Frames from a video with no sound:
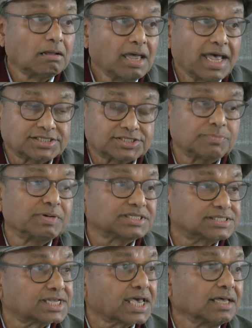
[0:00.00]

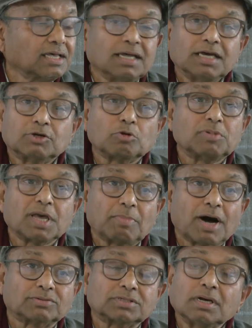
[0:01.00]
Estimates say it will be
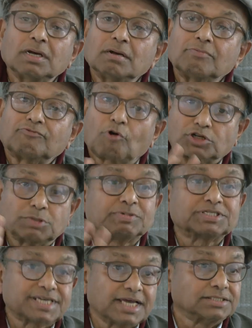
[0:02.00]
about
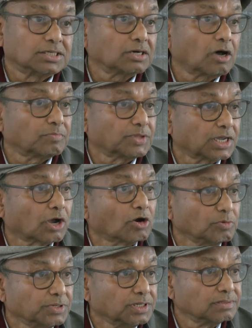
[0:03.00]
40% of the
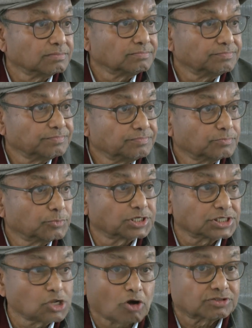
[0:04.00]
economy, which
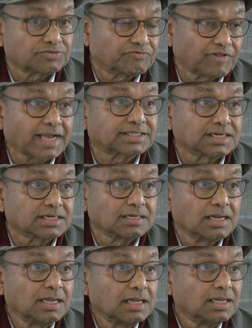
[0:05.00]
is not reflected
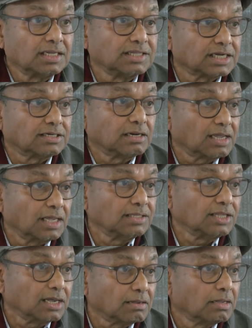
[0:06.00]
in
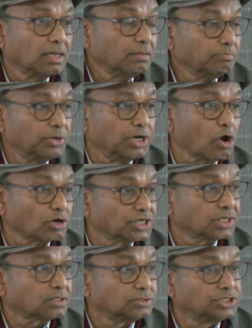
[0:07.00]
the
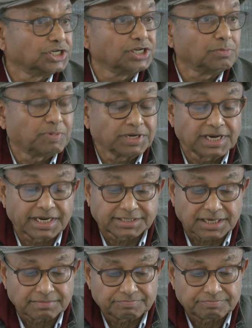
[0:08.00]
periodic GDP data.